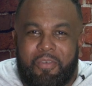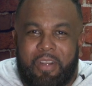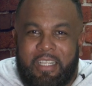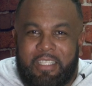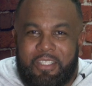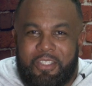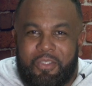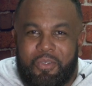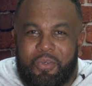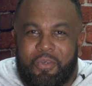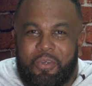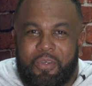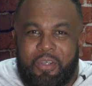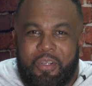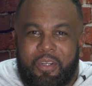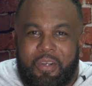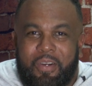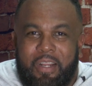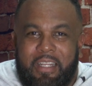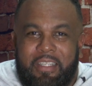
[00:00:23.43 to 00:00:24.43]
Renzo,
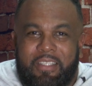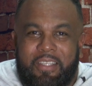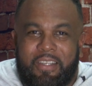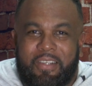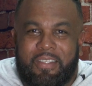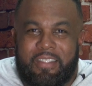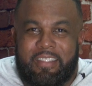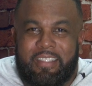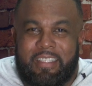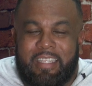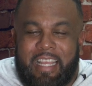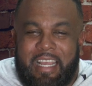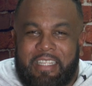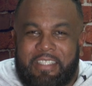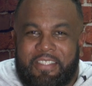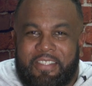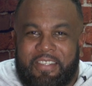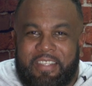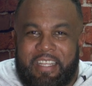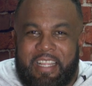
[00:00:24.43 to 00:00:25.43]
right here on
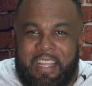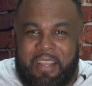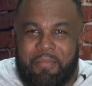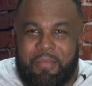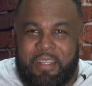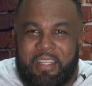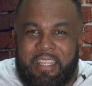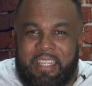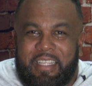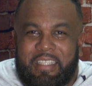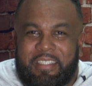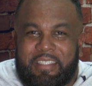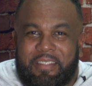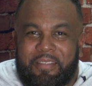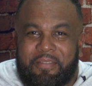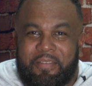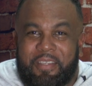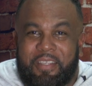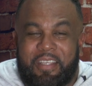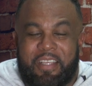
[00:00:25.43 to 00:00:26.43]
tonight on M&E
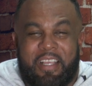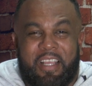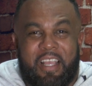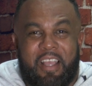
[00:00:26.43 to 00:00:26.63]
TV.